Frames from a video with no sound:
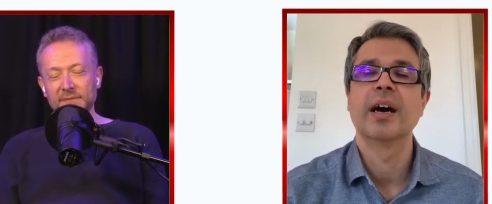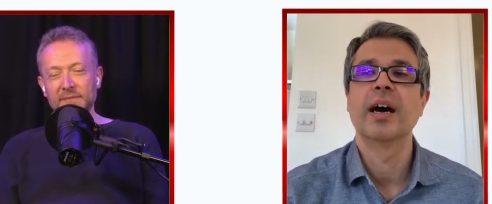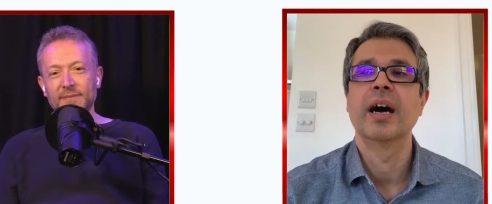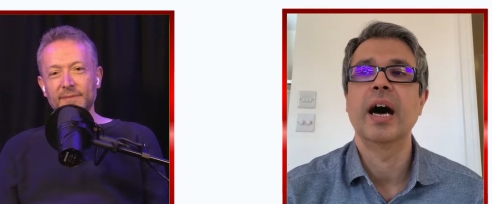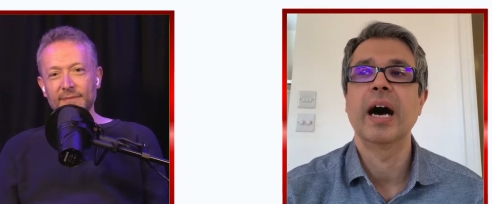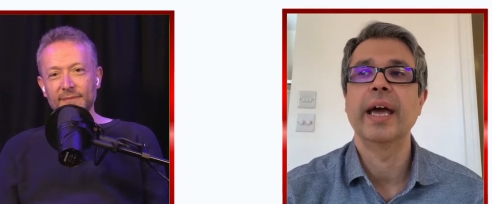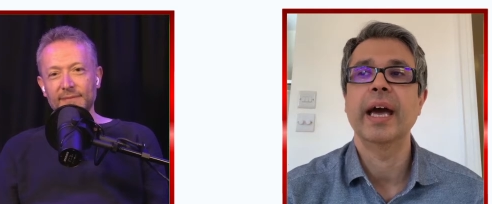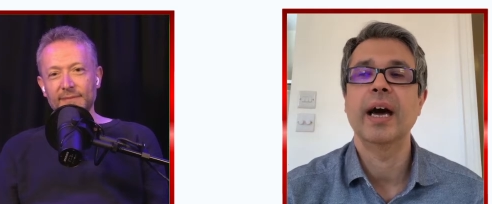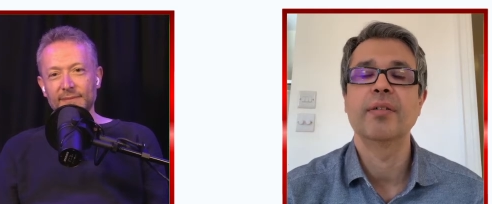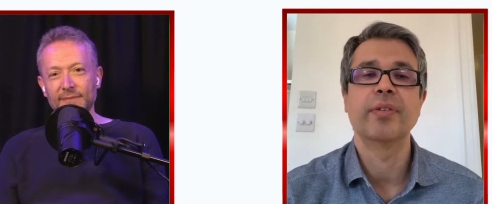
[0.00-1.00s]
Speaker 1: Uh, I
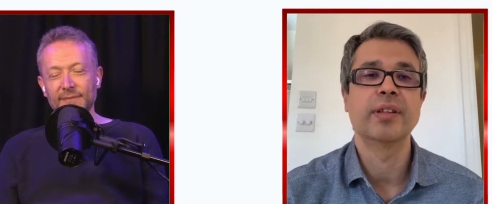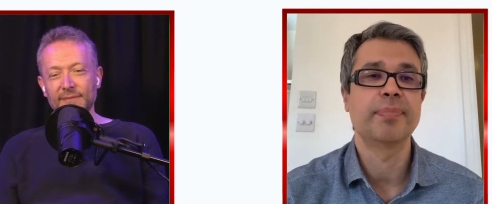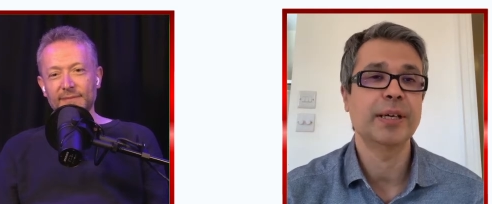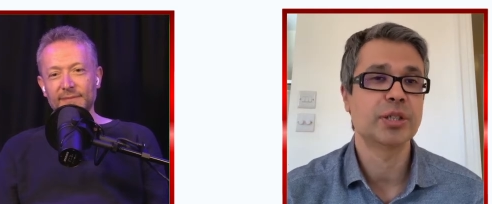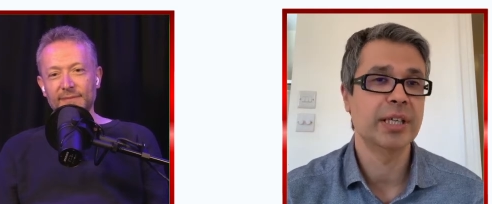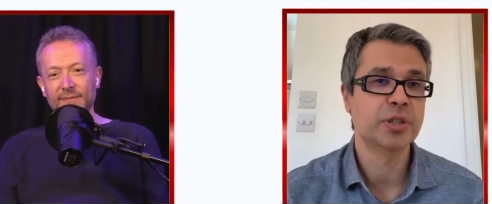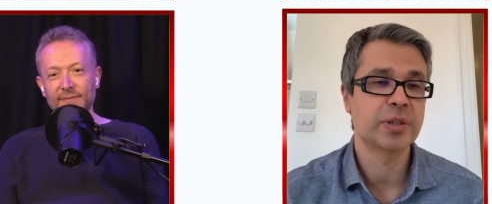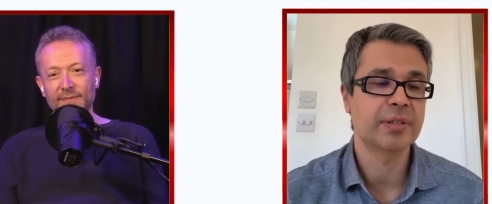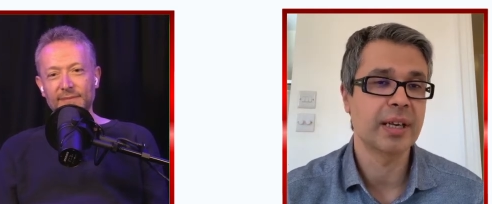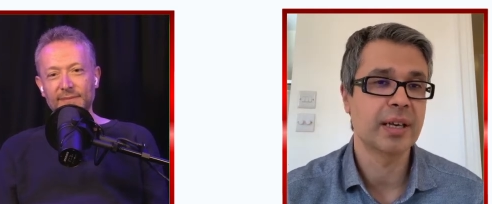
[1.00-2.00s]
have a special
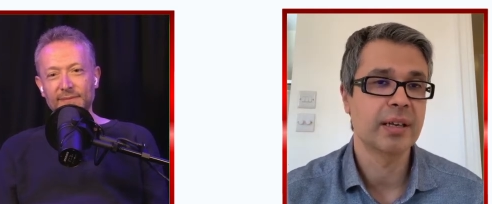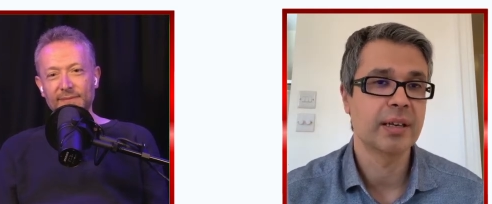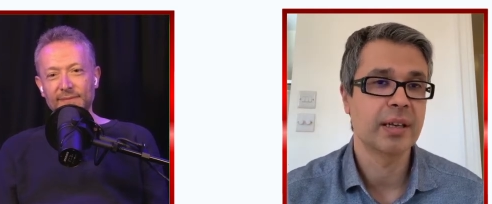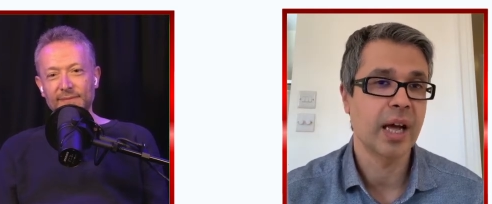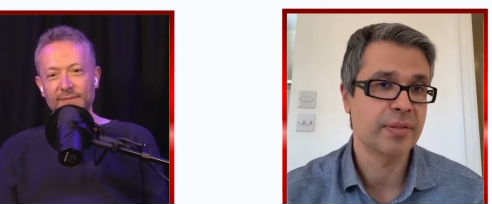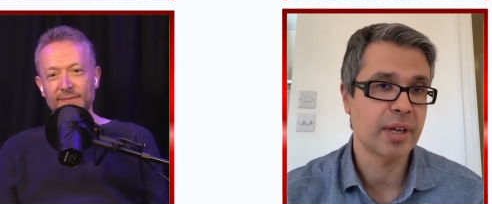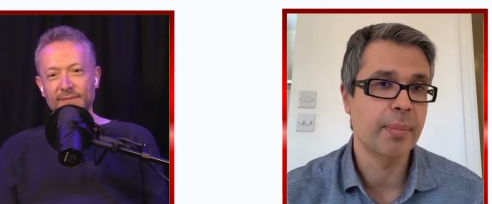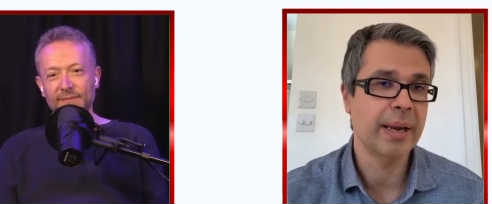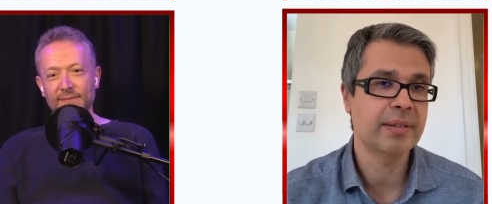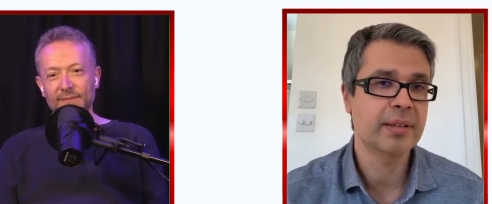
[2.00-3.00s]
interest in lifestyle
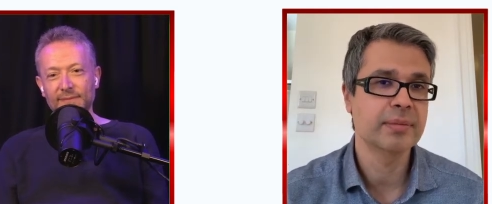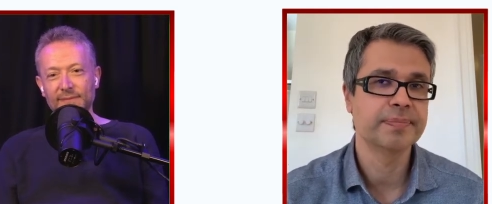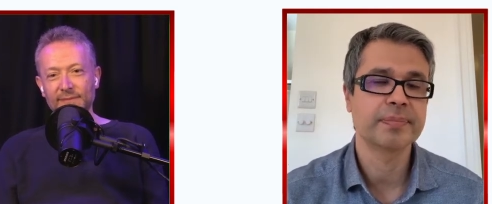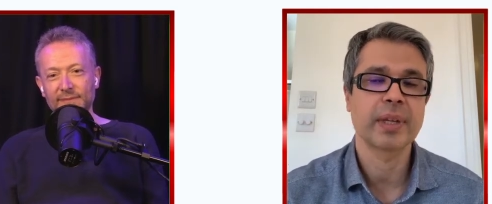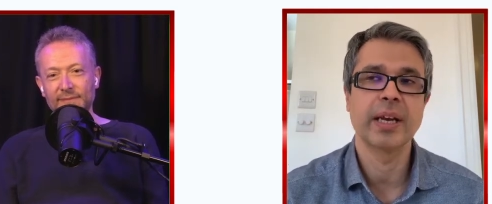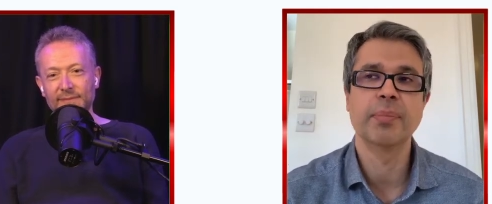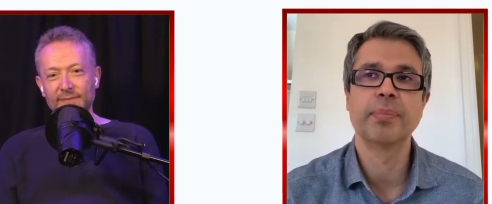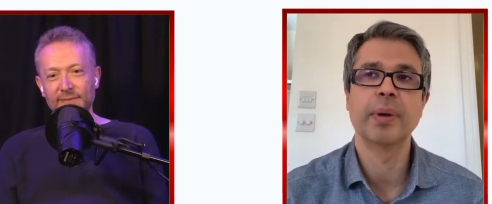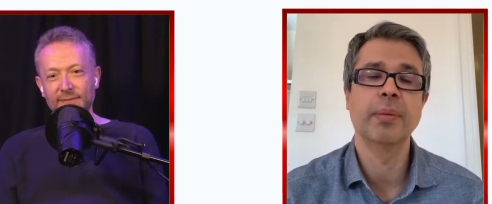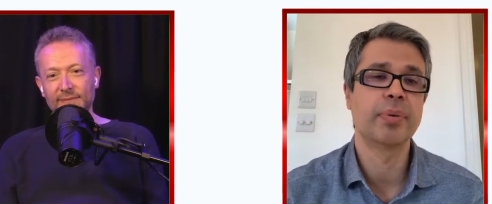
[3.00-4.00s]
medicine and
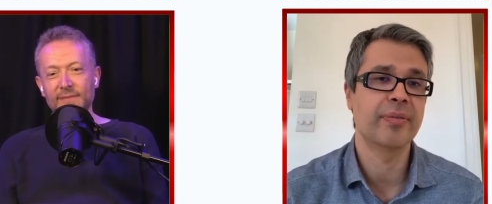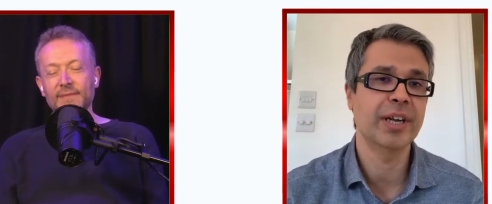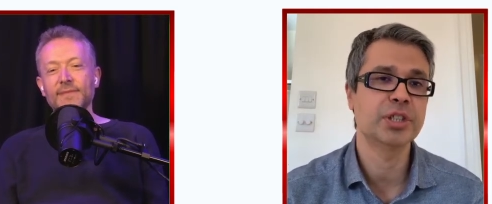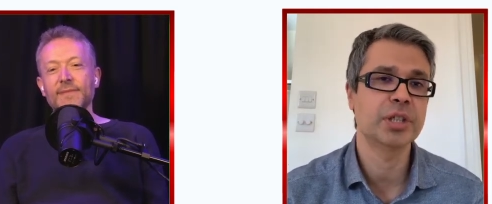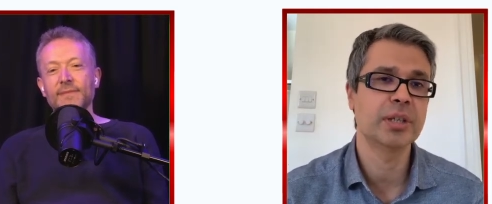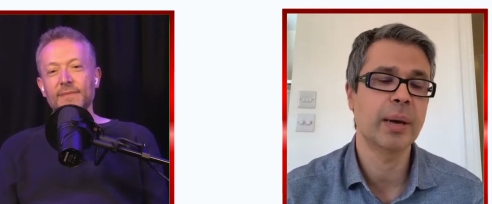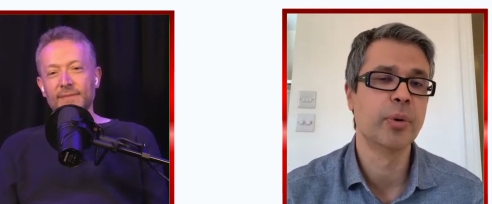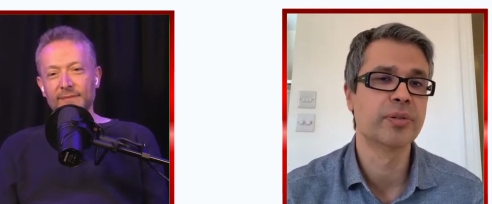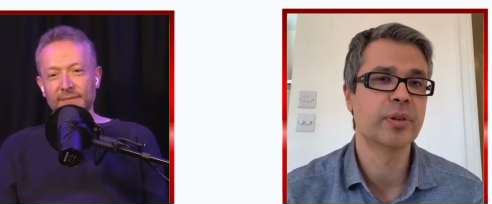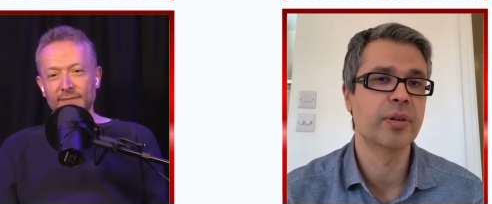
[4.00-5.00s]
in, in prevention. I'm
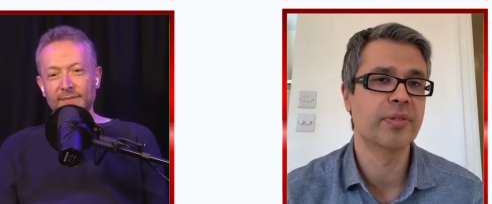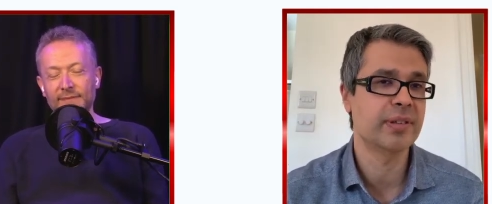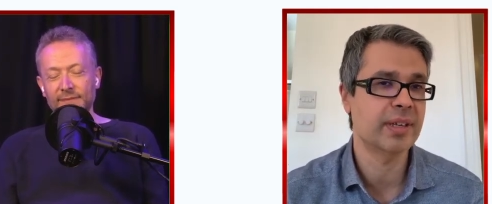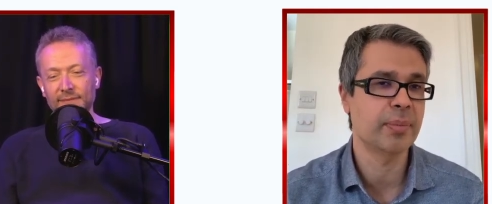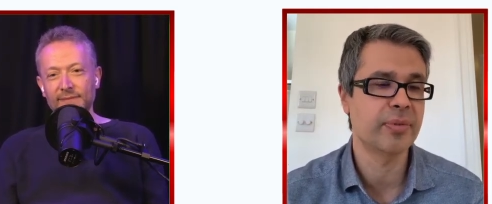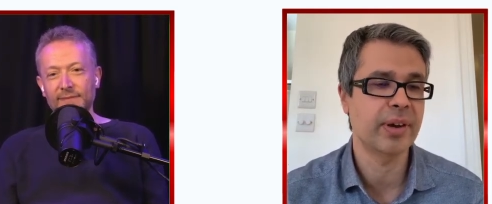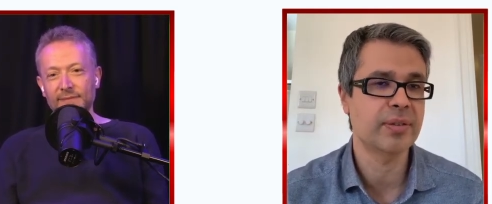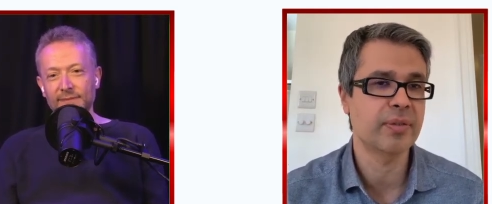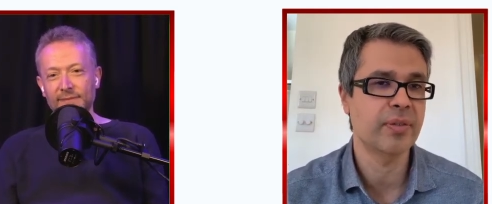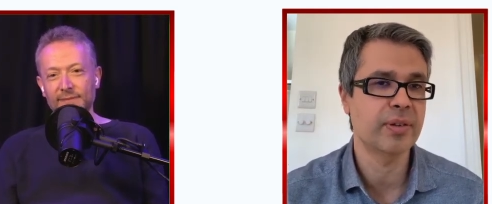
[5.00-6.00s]
also a visiting
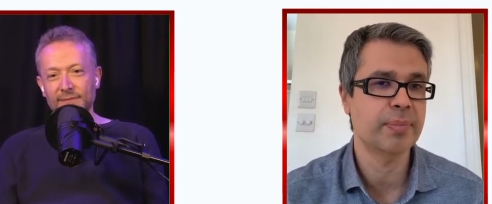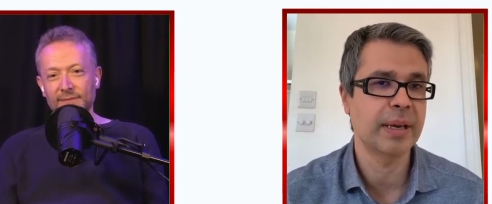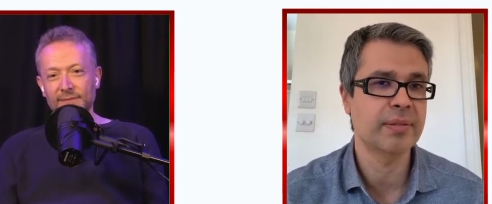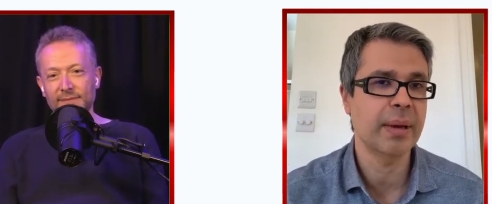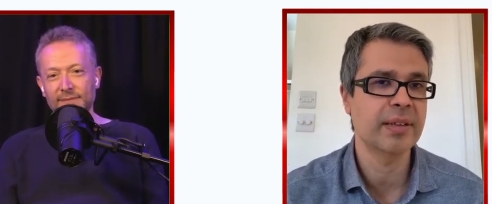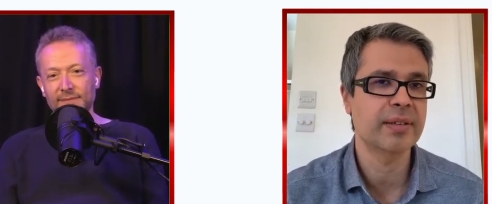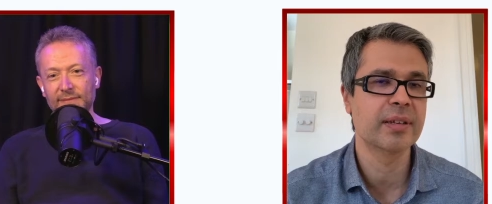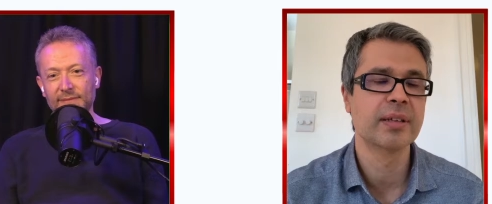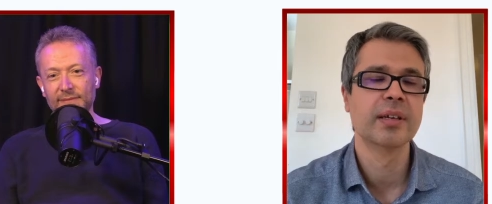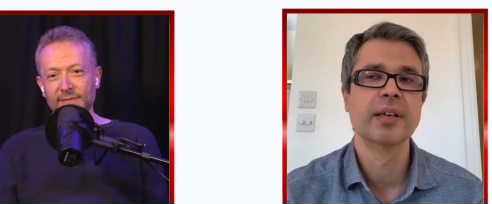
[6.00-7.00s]
professor of evidence-based
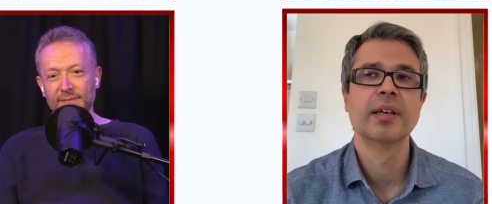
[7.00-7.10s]
medicine.